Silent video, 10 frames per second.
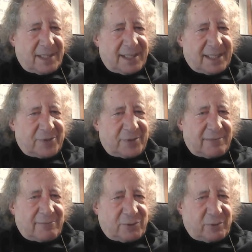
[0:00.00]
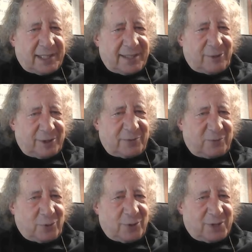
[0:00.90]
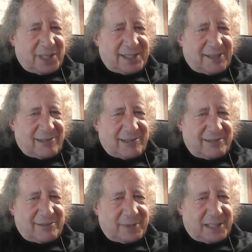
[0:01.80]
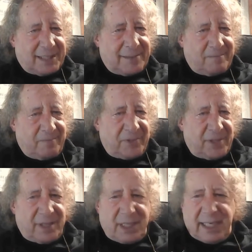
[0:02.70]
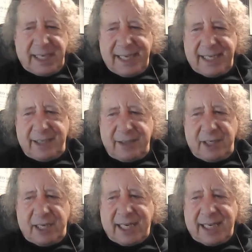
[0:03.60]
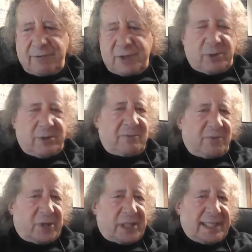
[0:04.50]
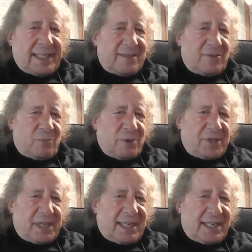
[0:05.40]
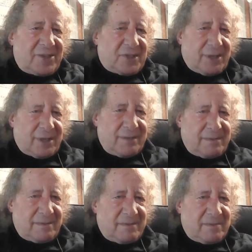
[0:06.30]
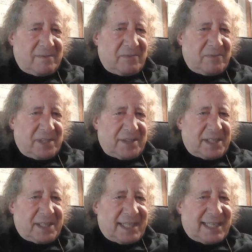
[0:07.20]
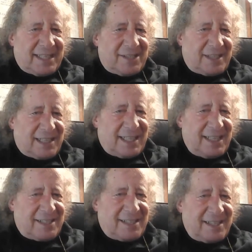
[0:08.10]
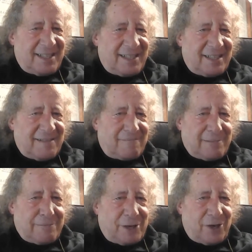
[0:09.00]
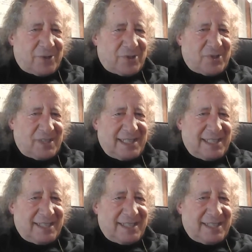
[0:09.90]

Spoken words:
And that's what I was really looking for, that dark underbelly. And I was looking for the land where the gods are, the gods that I had seen in my parents.